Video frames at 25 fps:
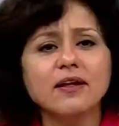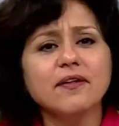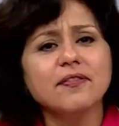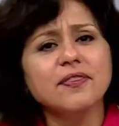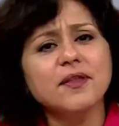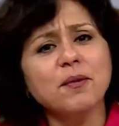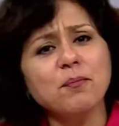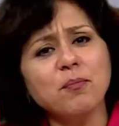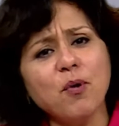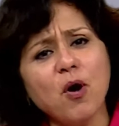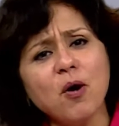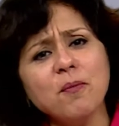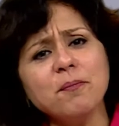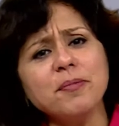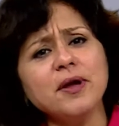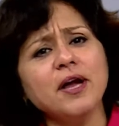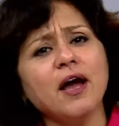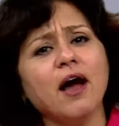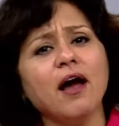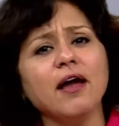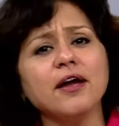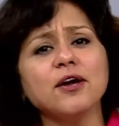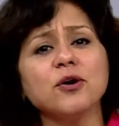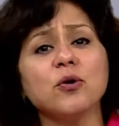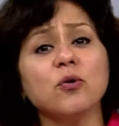The Bombay
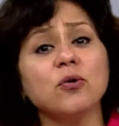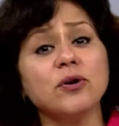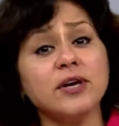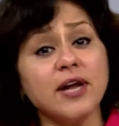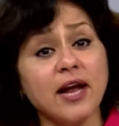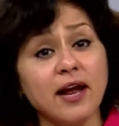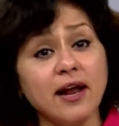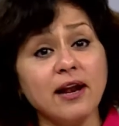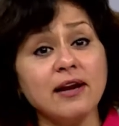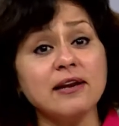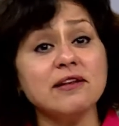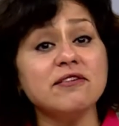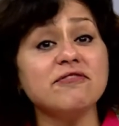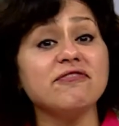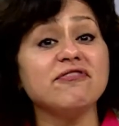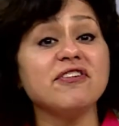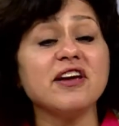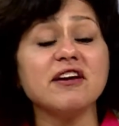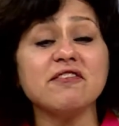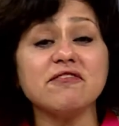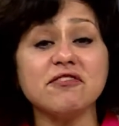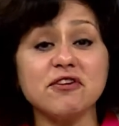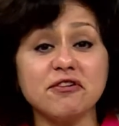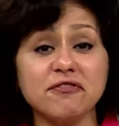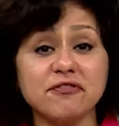High Court held in
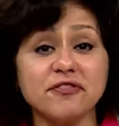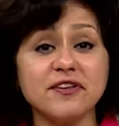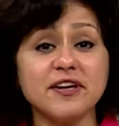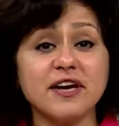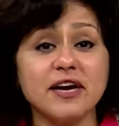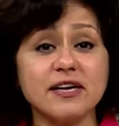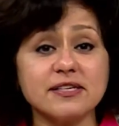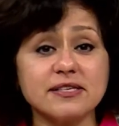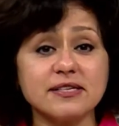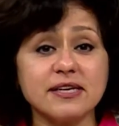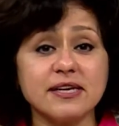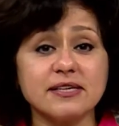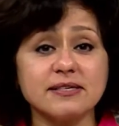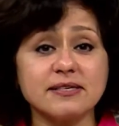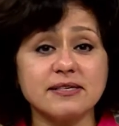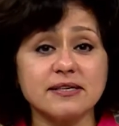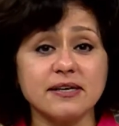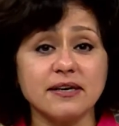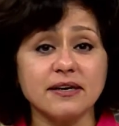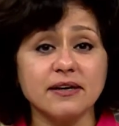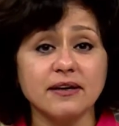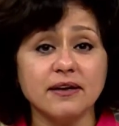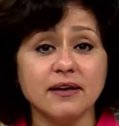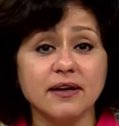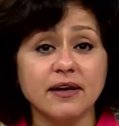favor of the
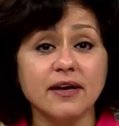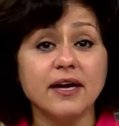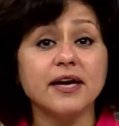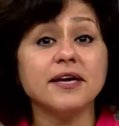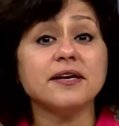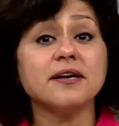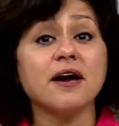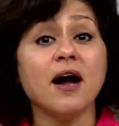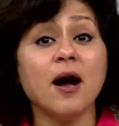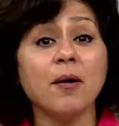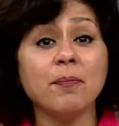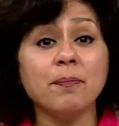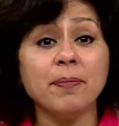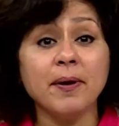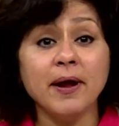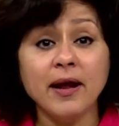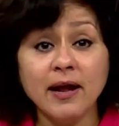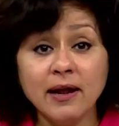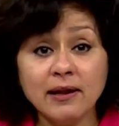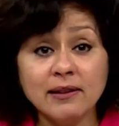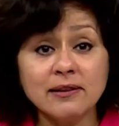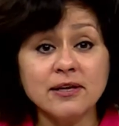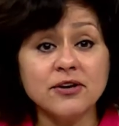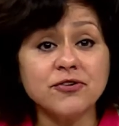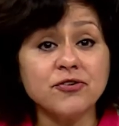assessee. It
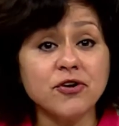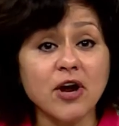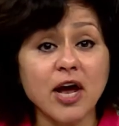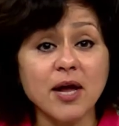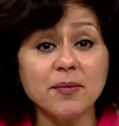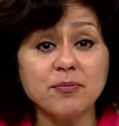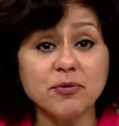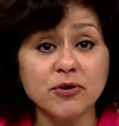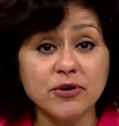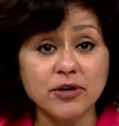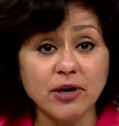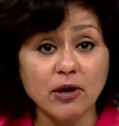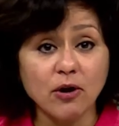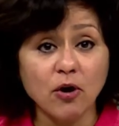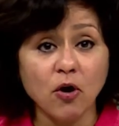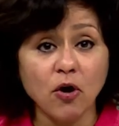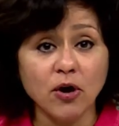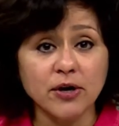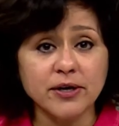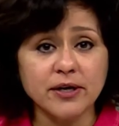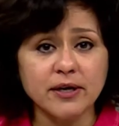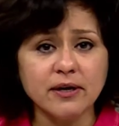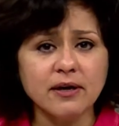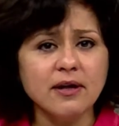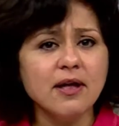upheld the tribunal
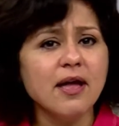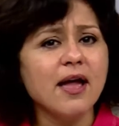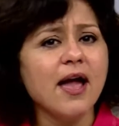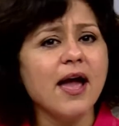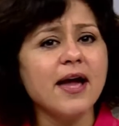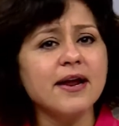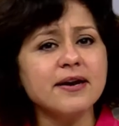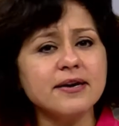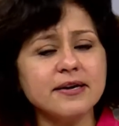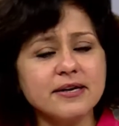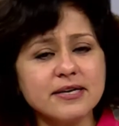order and